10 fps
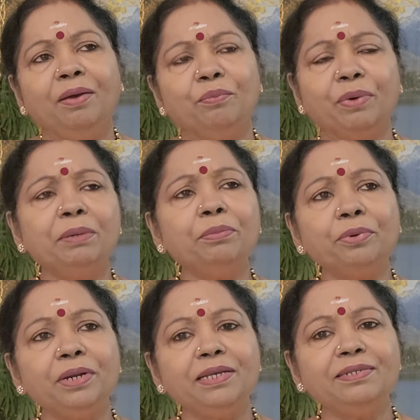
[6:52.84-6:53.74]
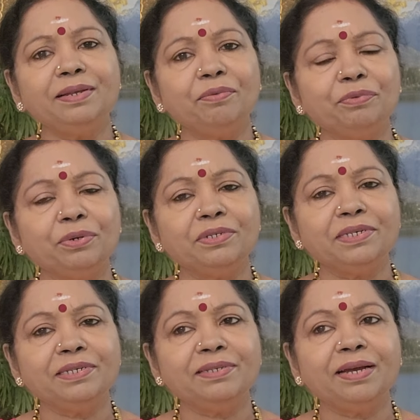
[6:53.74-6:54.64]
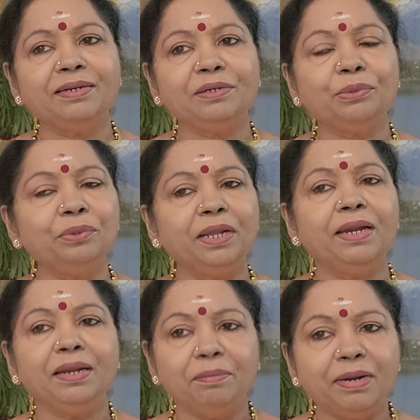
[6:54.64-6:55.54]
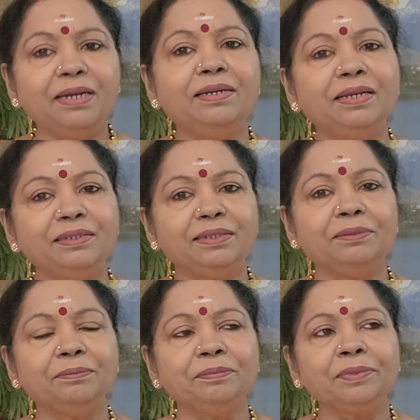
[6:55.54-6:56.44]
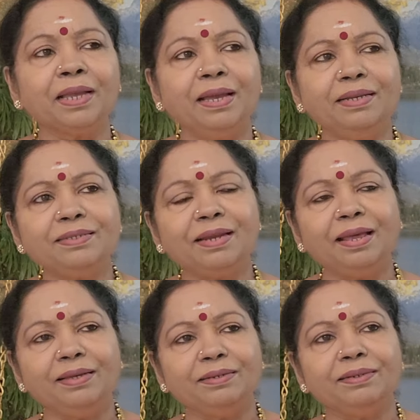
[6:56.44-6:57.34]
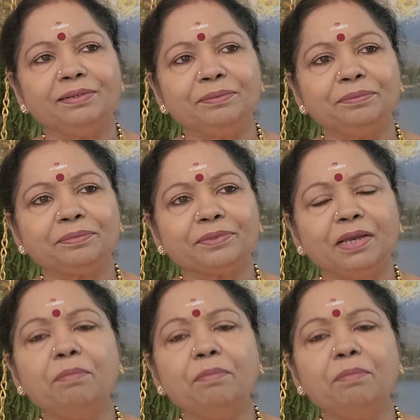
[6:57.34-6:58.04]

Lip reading: One more reason, of course, is that Kundalini meditation, it's like a